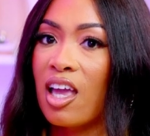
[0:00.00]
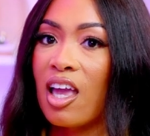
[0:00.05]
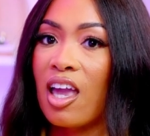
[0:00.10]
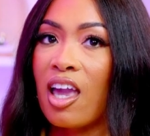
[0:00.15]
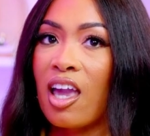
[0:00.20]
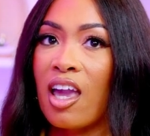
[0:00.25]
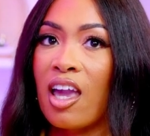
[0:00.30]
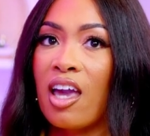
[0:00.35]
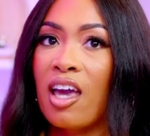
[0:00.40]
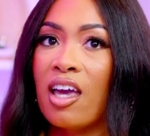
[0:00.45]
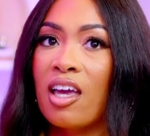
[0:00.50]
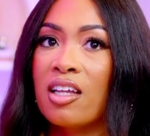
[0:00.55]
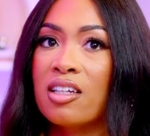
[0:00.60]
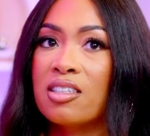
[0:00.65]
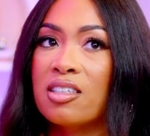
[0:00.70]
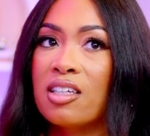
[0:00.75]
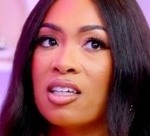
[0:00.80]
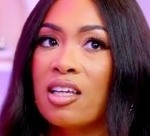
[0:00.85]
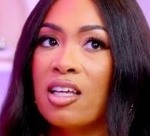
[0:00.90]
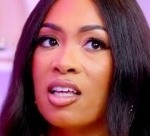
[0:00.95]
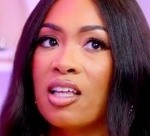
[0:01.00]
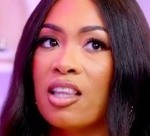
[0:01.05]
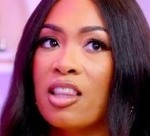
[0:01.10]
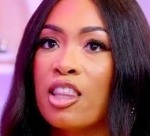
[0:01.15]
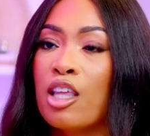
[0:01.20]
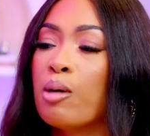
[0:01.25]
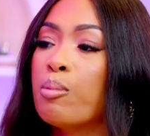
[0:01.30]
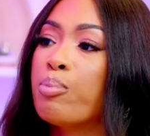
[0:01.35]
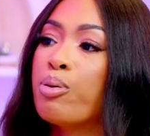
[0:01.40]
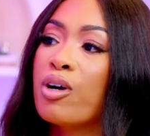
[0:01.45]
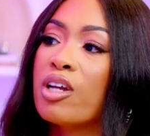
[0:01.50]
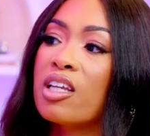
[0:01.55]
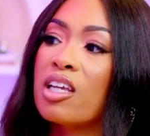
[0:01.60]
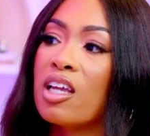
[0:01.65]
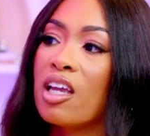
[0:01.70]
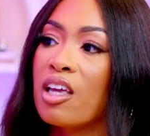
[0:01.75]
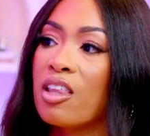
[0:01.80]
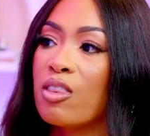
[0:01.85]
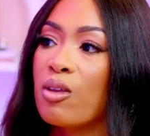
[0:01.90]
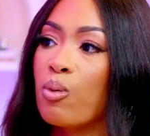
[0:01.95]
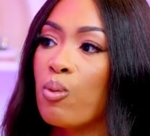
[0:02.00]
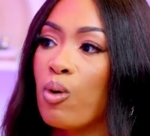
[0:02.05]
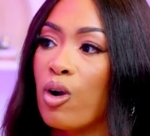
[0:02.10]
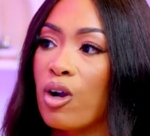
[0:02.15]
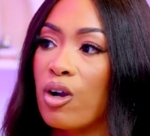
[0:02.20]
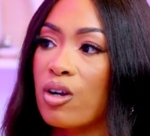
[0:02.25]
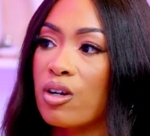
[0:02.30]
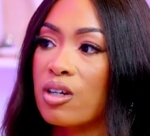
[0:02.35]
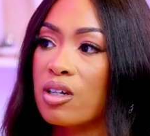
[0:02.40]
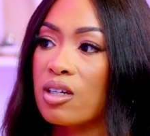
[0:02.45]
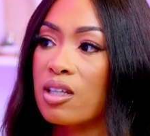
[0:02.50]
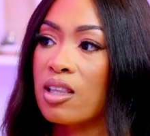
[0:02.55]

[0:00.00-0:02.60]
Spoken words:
and them putting in the work.